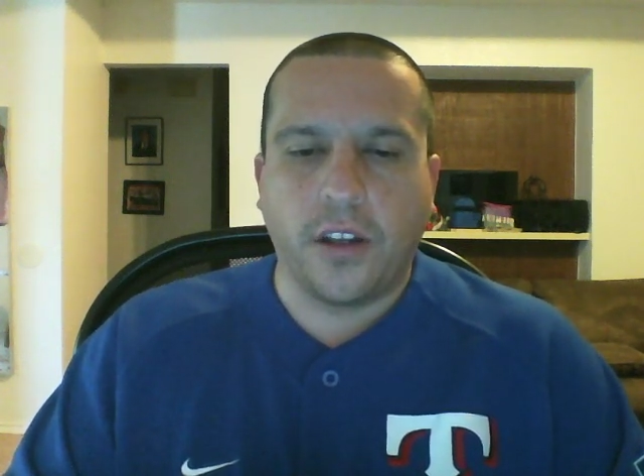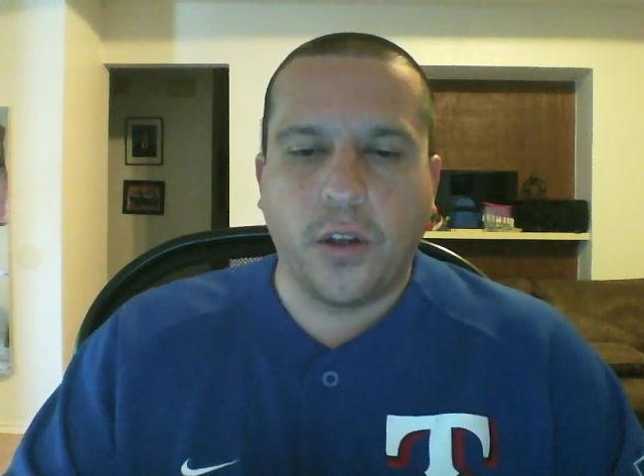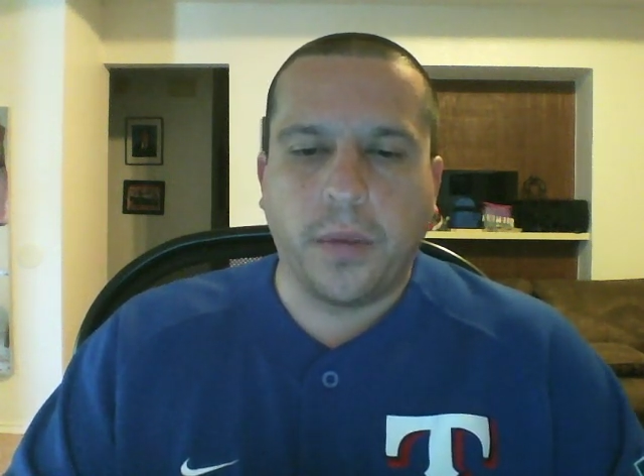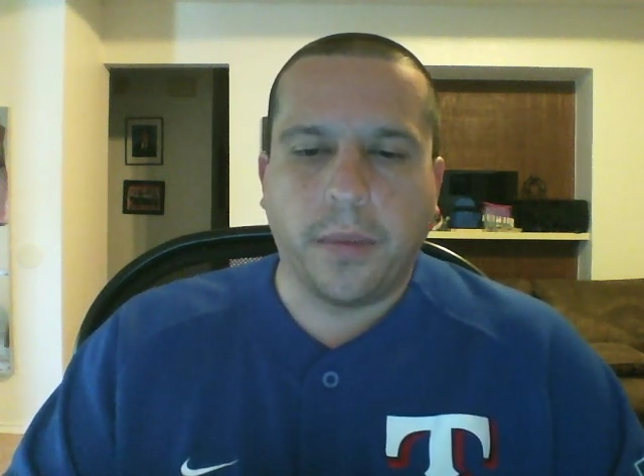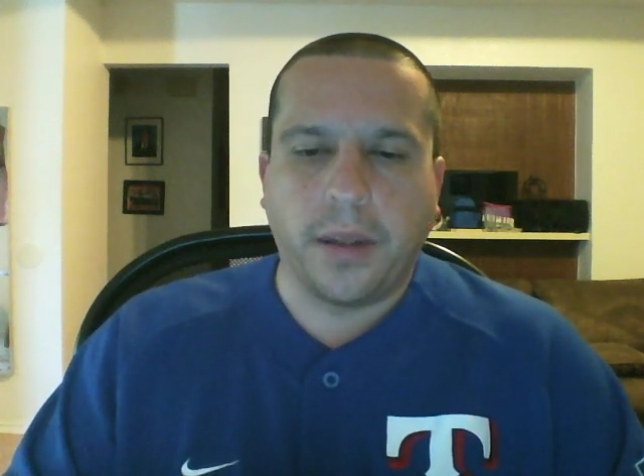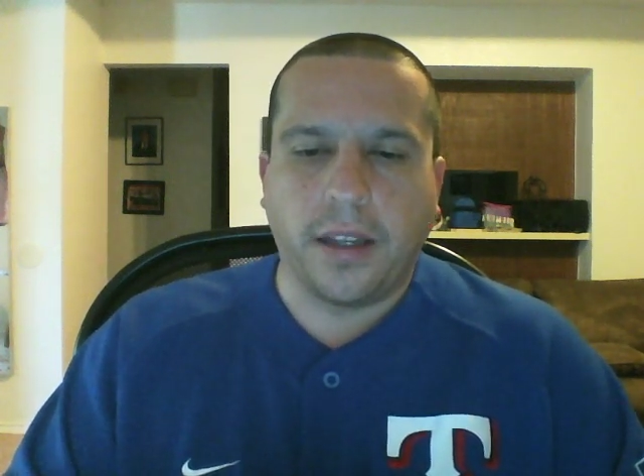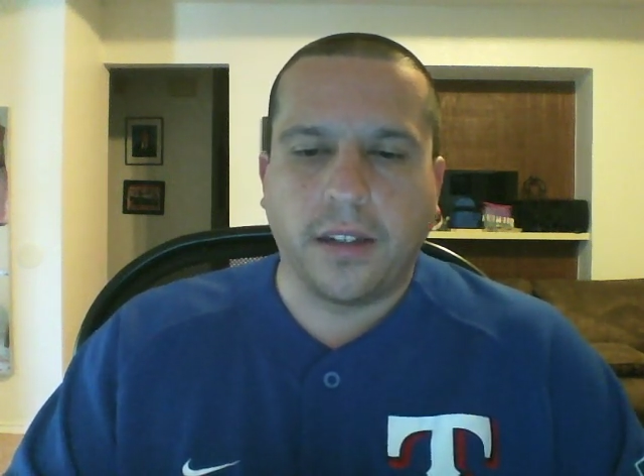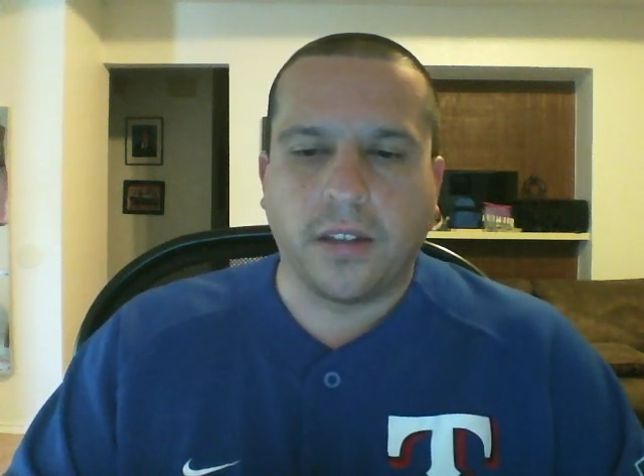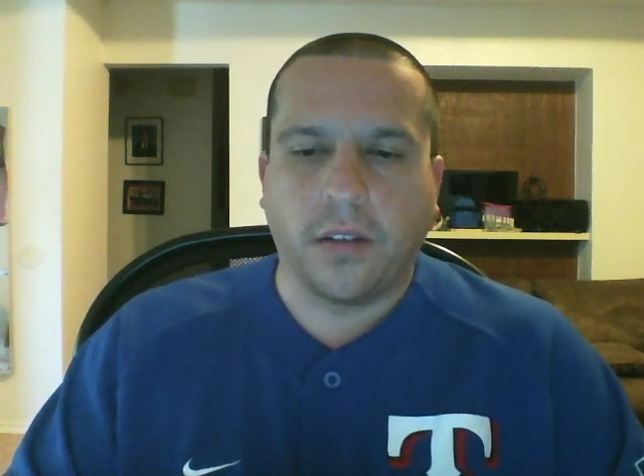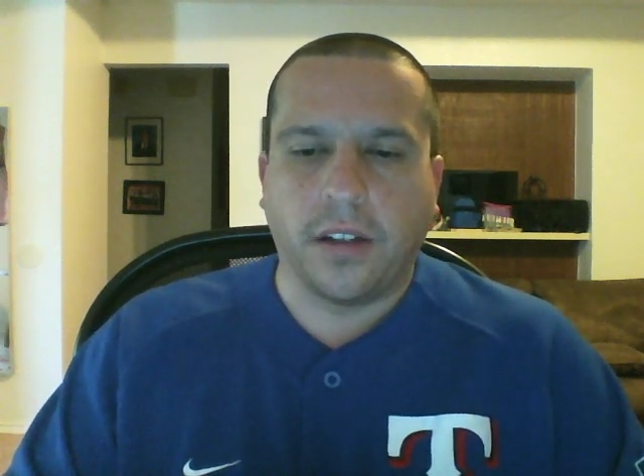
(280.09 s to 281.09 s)
human
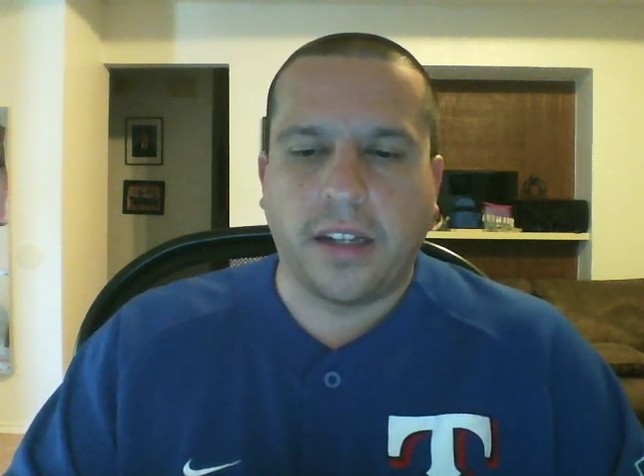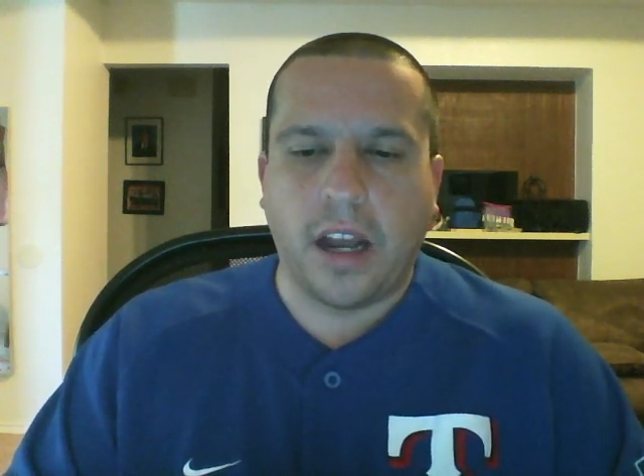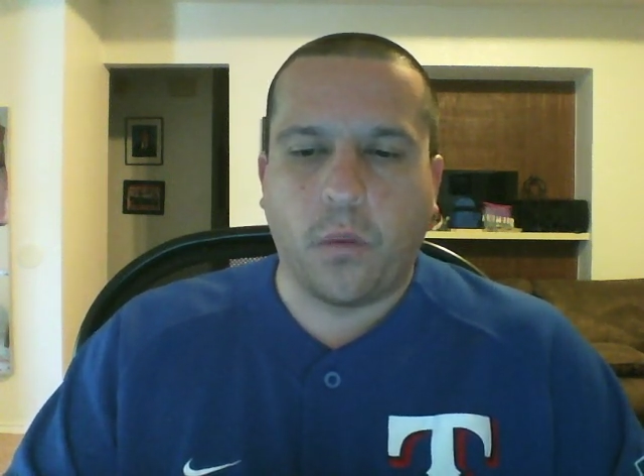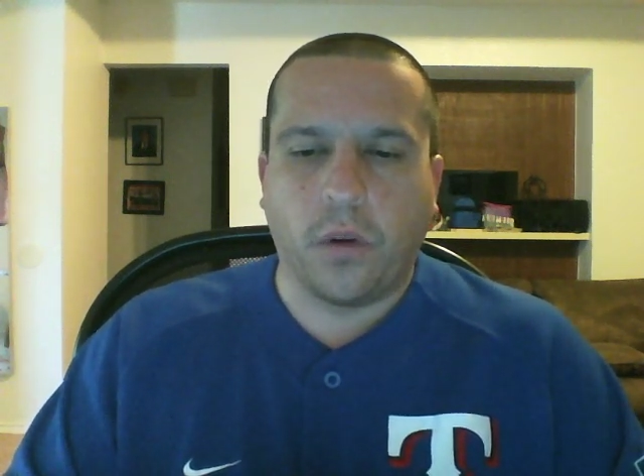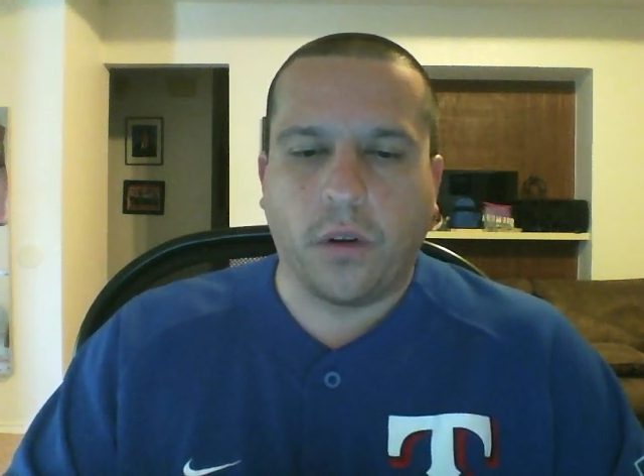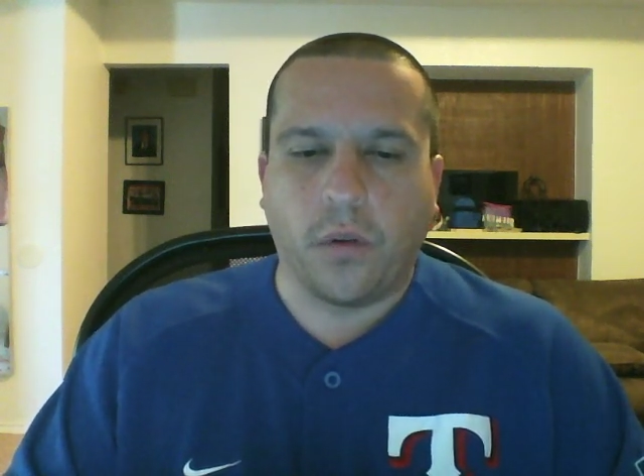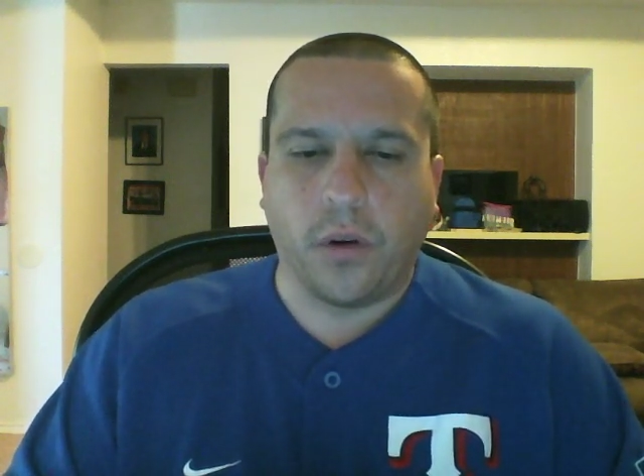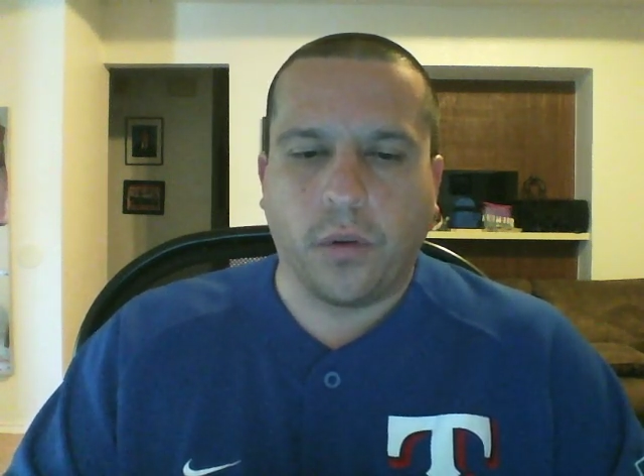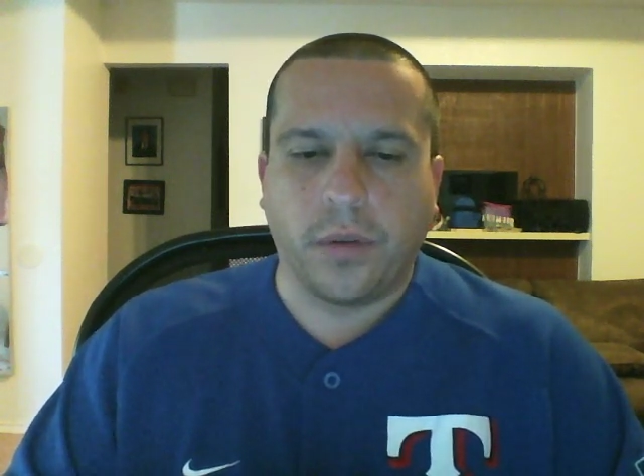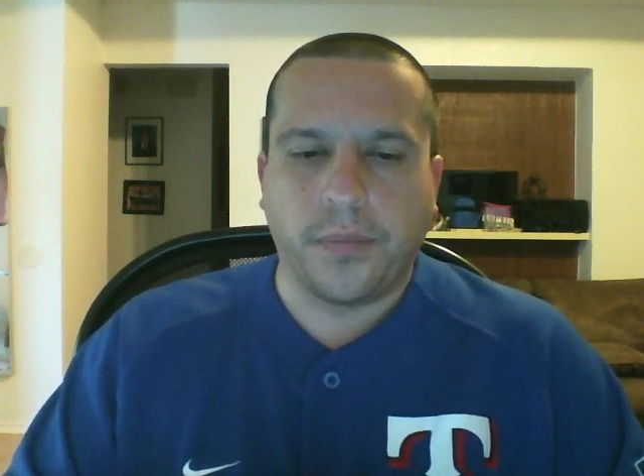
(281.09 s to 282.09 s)
beings on the downward
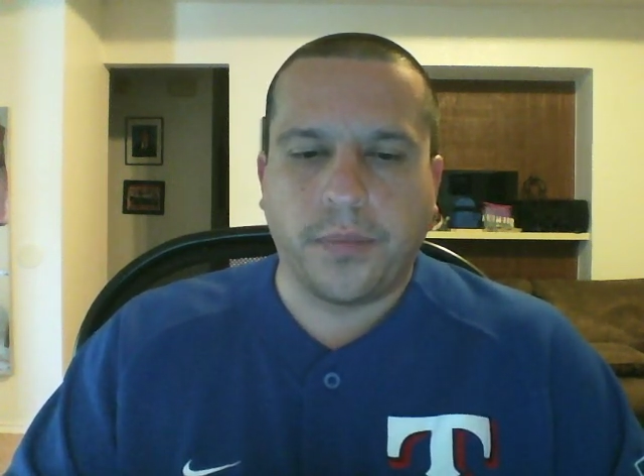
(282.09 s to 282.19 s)
road.